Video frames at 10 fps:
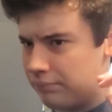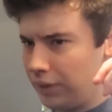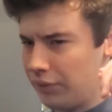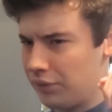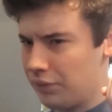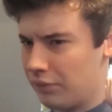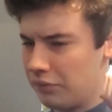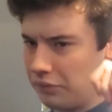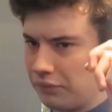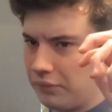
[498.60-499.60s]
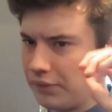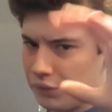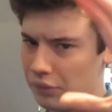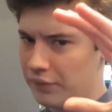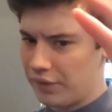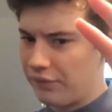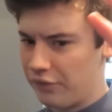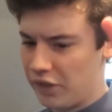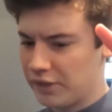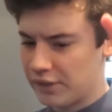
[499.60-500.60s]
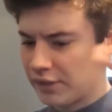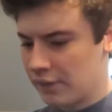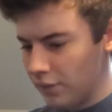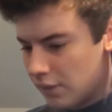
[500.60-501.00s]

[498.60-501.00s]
we were sort of at the front,